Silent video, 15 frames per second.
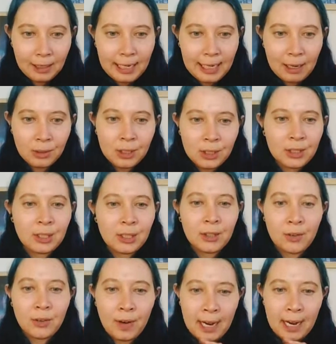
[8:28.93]
counters are
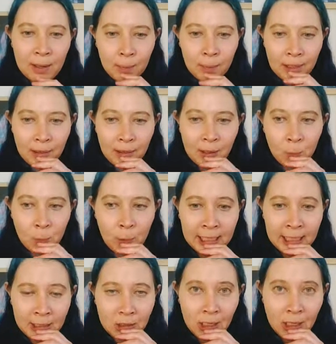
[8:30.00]
gray with a
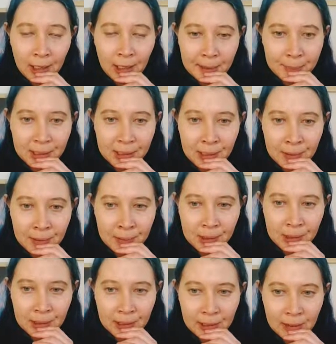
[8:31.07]
white top, so I'm
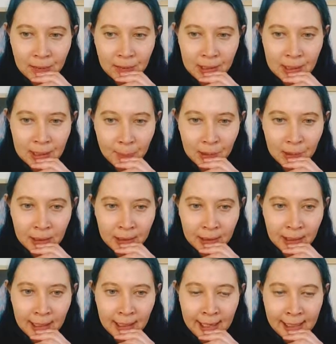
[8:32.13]
just looking for something
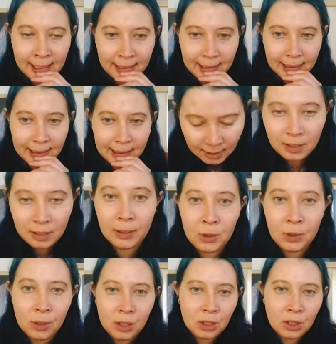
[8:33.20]
like that. So I'll
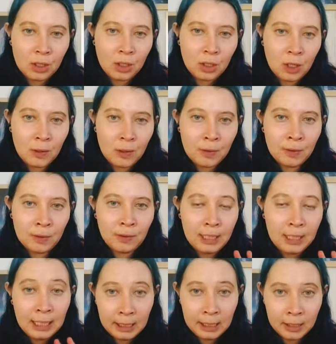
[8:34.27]
do the stove
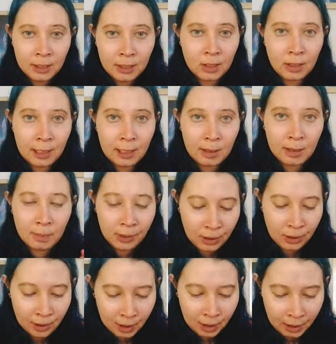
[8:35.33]
here so that I can
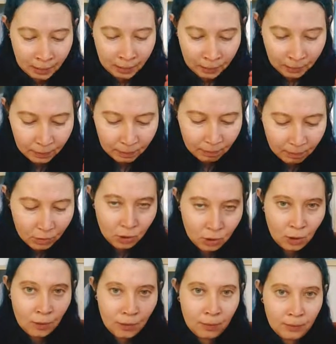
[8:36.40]
put the
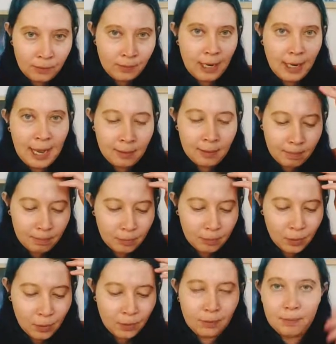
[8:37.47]
stove head
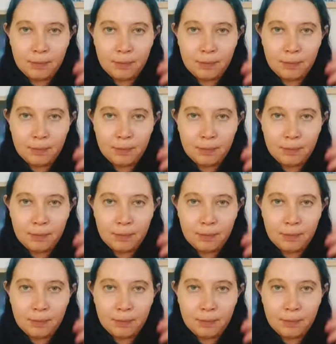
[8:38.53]
roof,